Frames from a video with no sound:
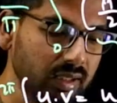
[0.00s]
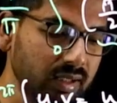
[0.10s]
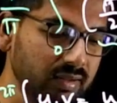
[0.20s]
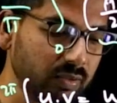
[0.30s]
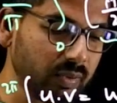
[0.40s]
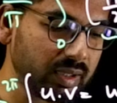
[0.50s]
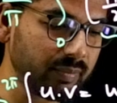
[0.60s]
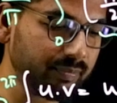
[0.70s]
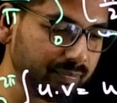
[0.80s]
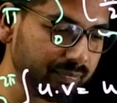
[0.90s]
n square.
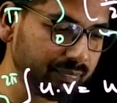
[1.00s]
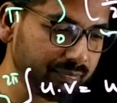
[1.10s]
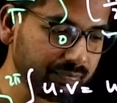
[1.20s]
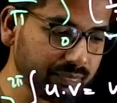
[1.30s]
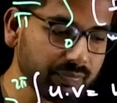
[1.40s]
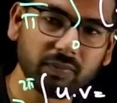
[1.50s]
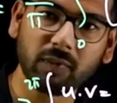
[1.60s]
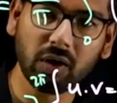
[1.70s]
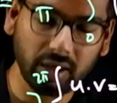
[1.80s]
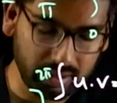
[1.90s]

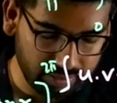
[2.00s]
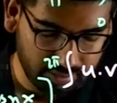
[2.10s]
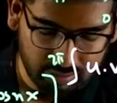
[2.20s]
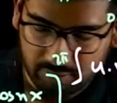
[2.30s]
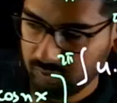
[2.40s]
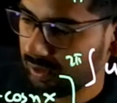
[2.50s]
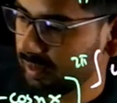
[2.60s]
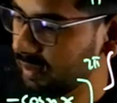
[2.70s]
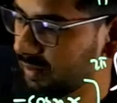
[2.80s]
Okay, so in